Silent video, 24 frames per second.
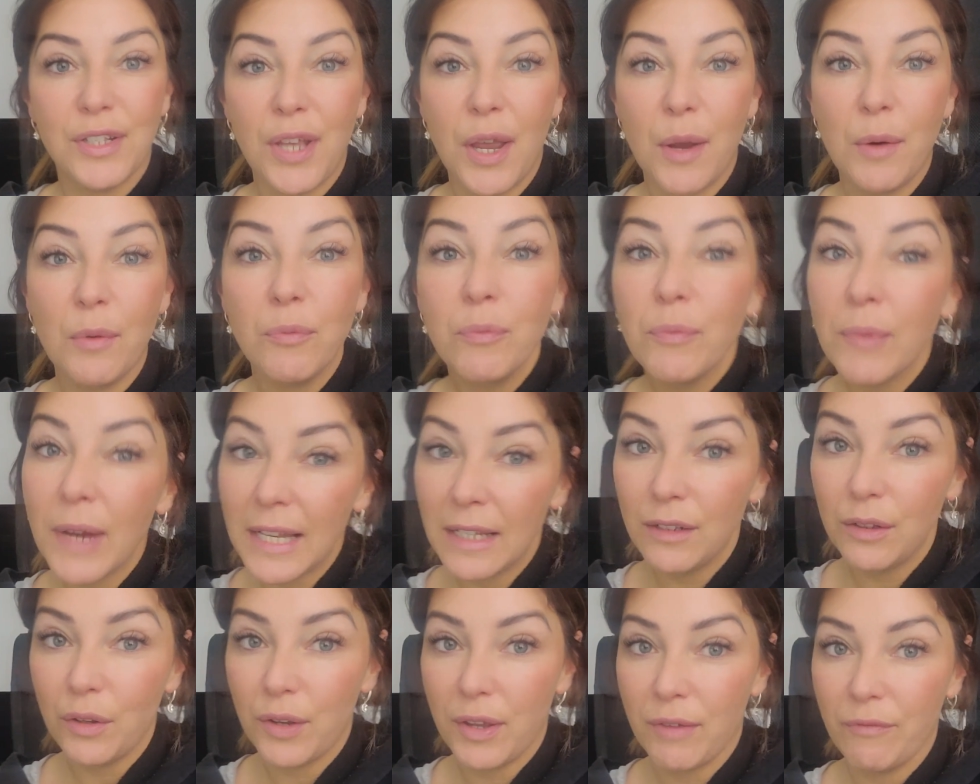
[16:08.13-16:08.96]
So
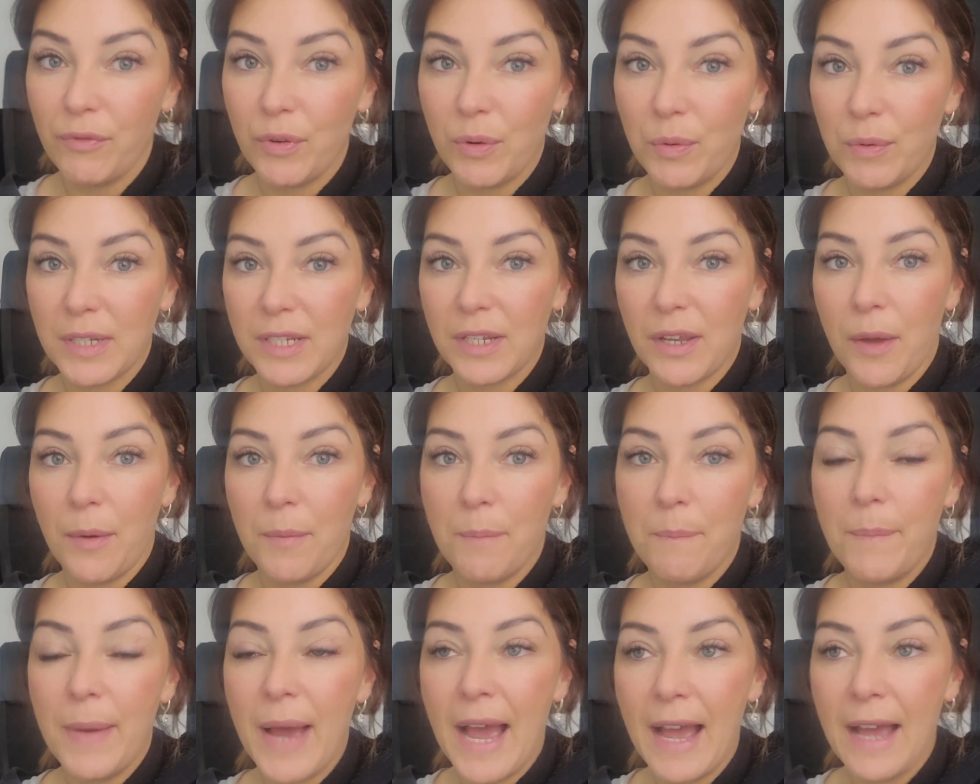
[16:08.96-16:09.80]
really looking forward to
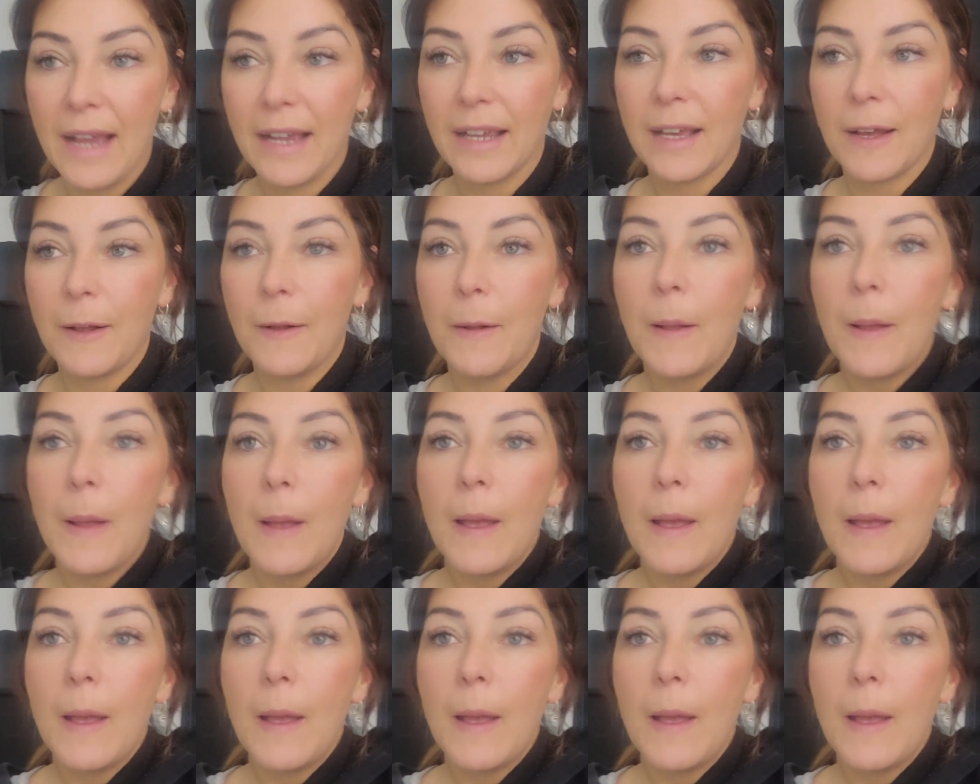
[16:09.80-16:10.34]
going back.